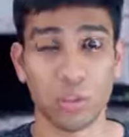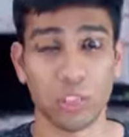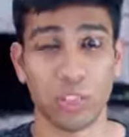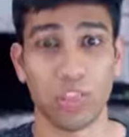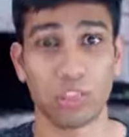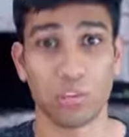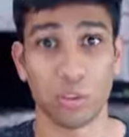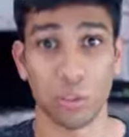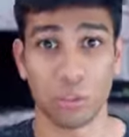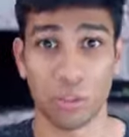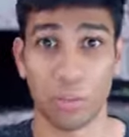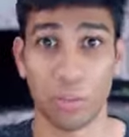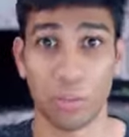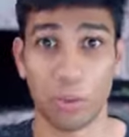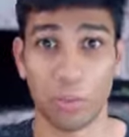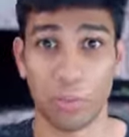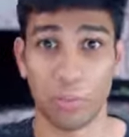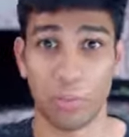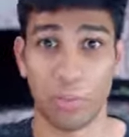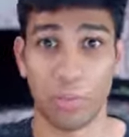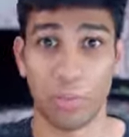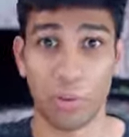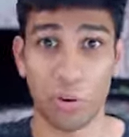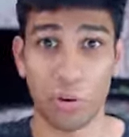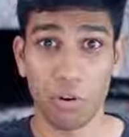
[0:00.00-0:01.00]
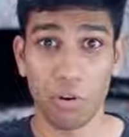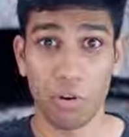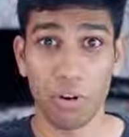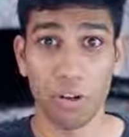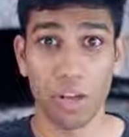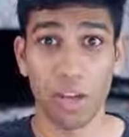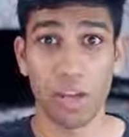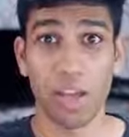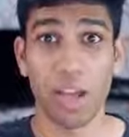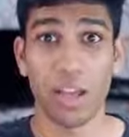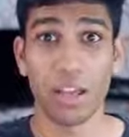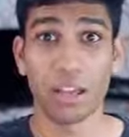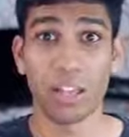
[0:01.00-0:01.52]
which I've talked about before,
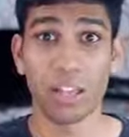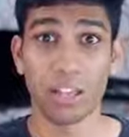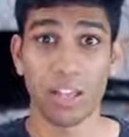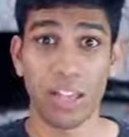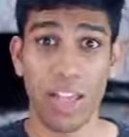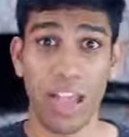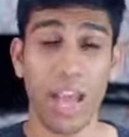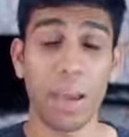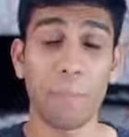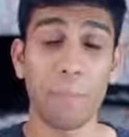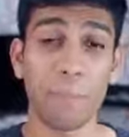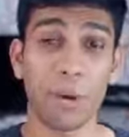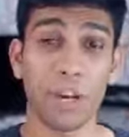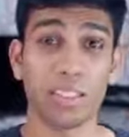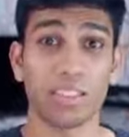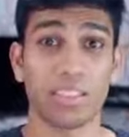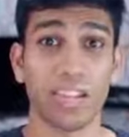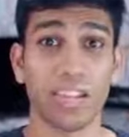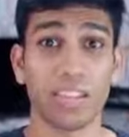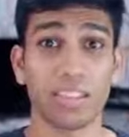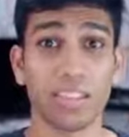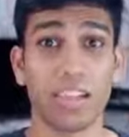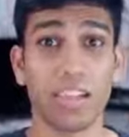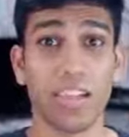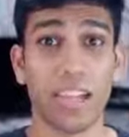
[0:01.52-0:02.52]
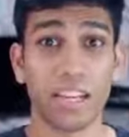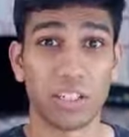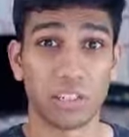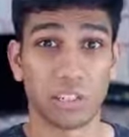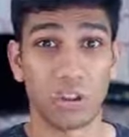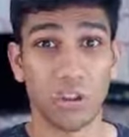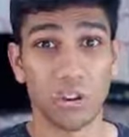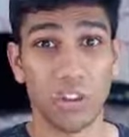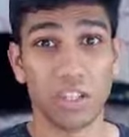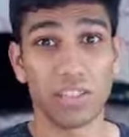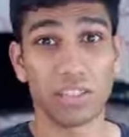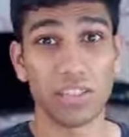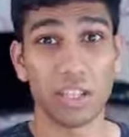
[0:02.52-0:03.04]
the CAN bus is an
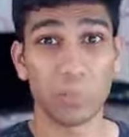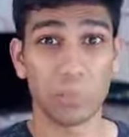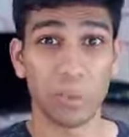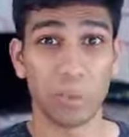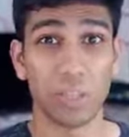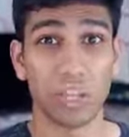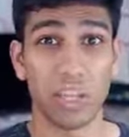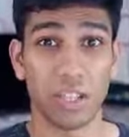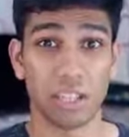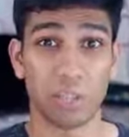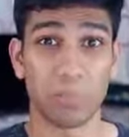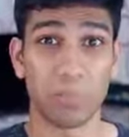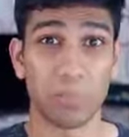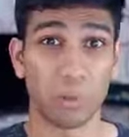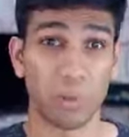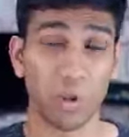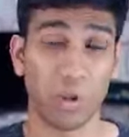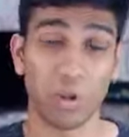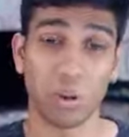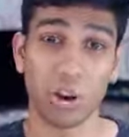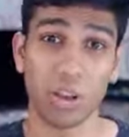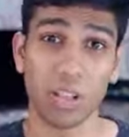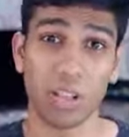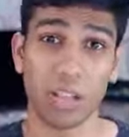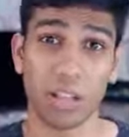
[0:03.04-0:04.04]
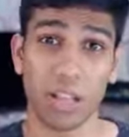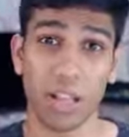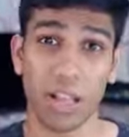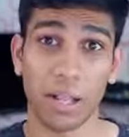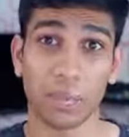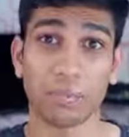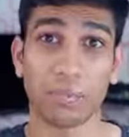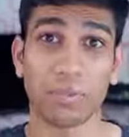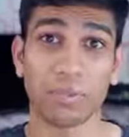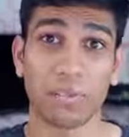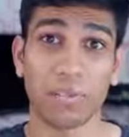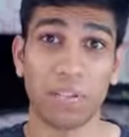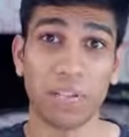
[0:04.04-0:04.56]
electronics communication protocol that
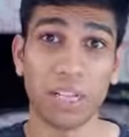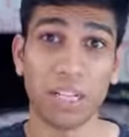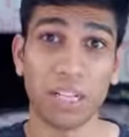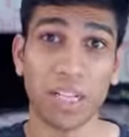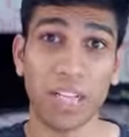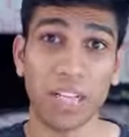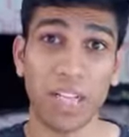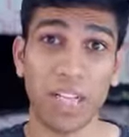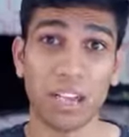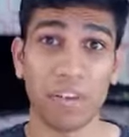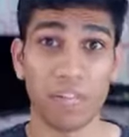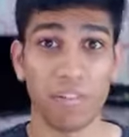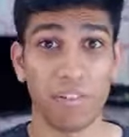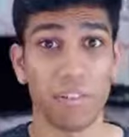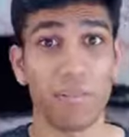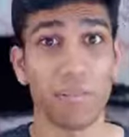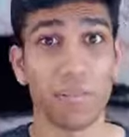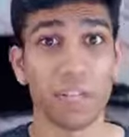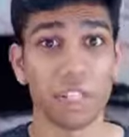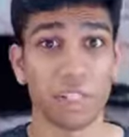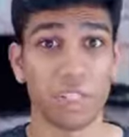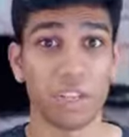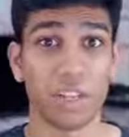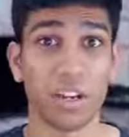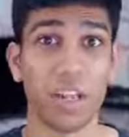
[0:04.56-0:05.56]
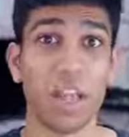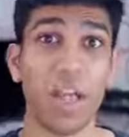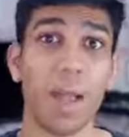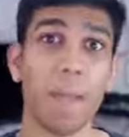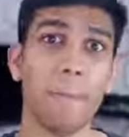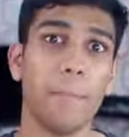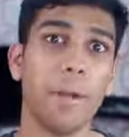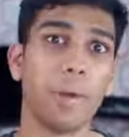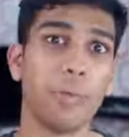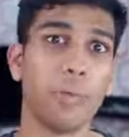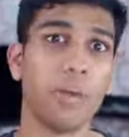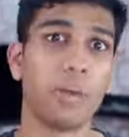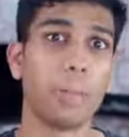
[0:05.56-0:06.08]
helps relay information
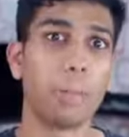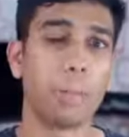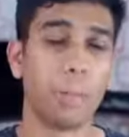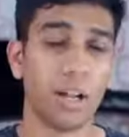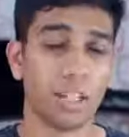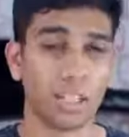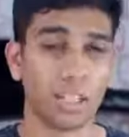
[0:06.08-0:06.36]
between